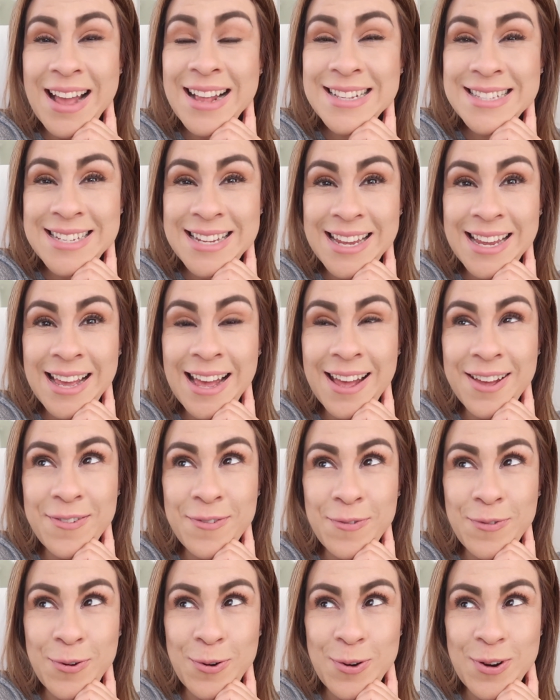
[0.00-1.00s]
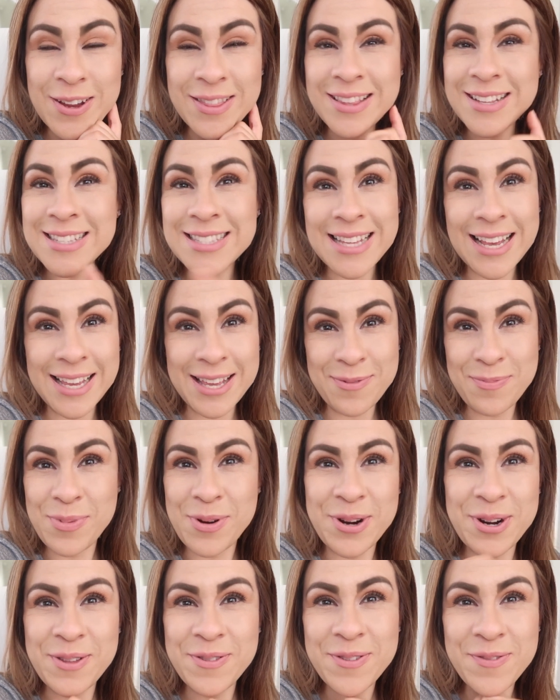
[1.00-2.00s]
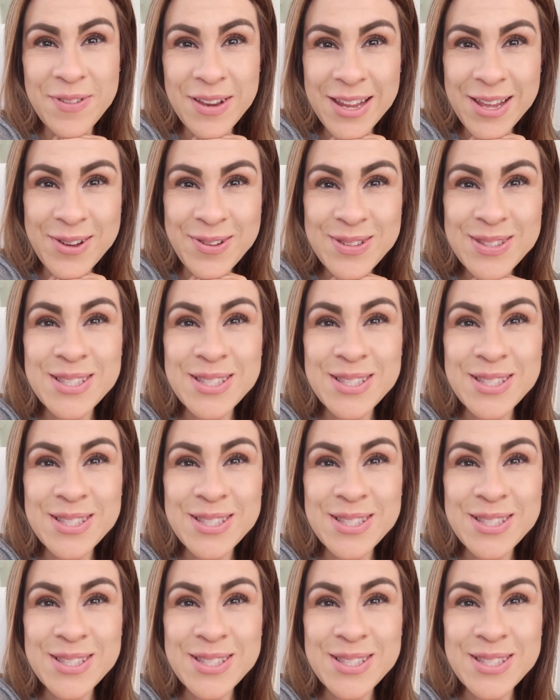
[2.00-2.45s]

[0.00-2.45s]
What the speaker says: ending for the second part of the video.